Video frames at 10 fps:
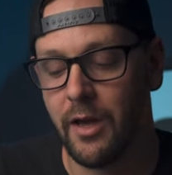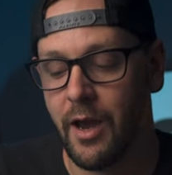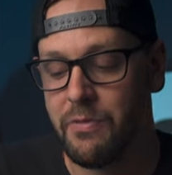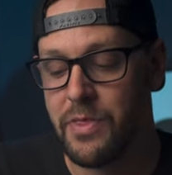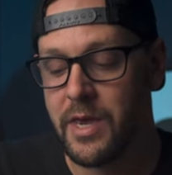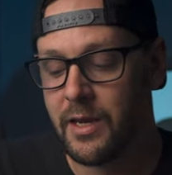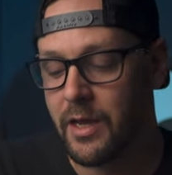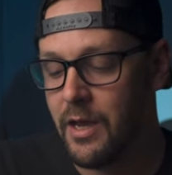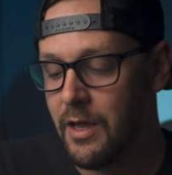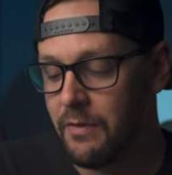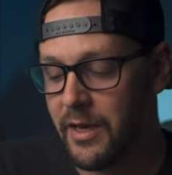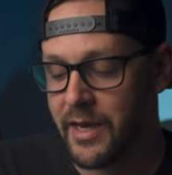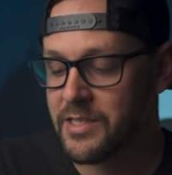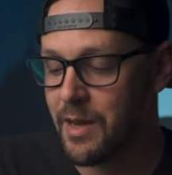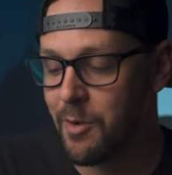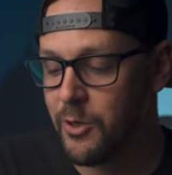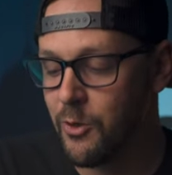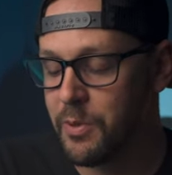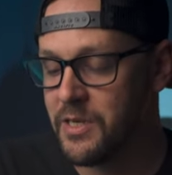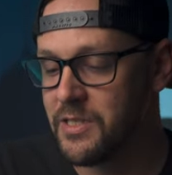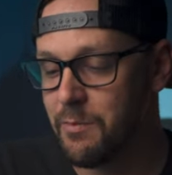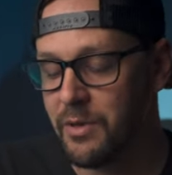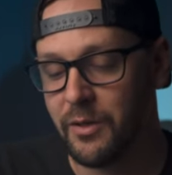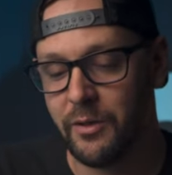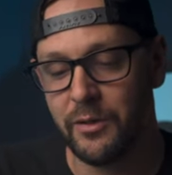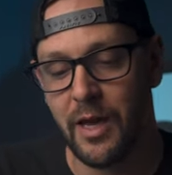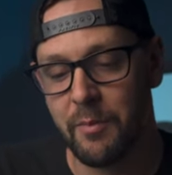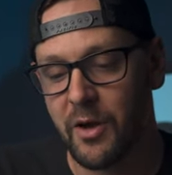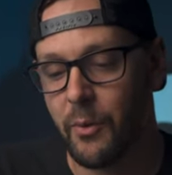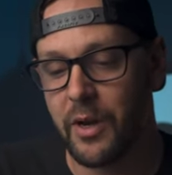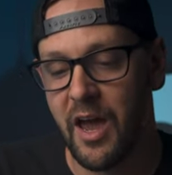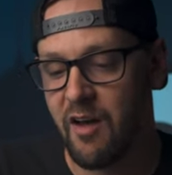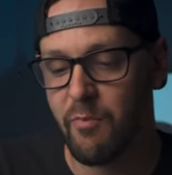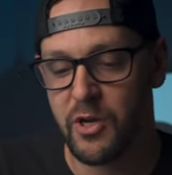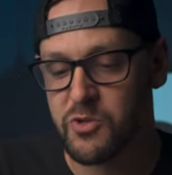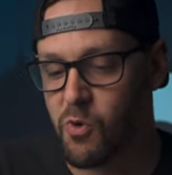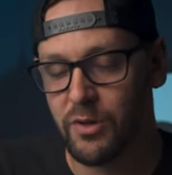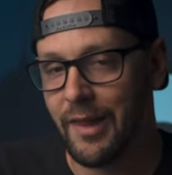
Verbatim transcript: I think the next time I do a PC build, I'm going to have much more